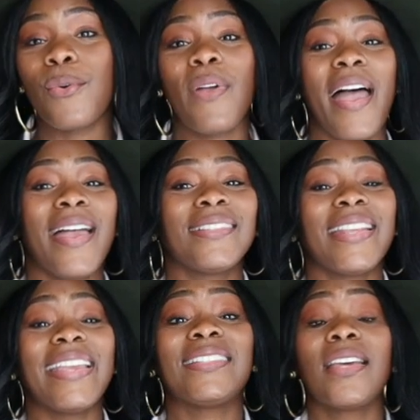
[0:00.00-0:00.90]
who has
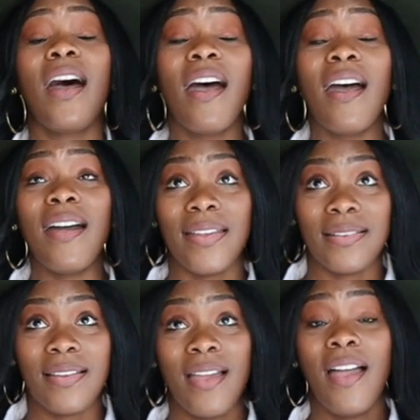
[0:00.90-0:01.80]
a
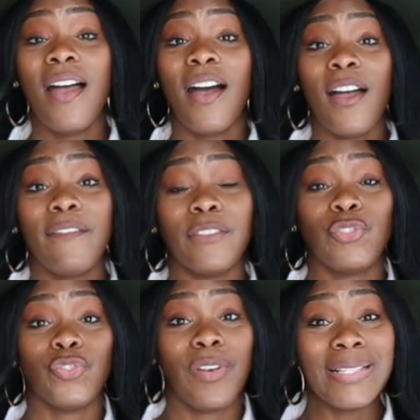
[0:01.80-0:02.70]
ton of
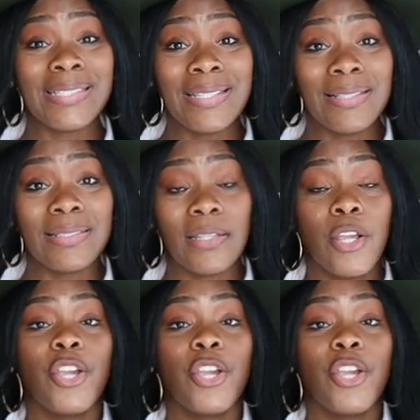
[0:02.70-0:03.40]
dresses,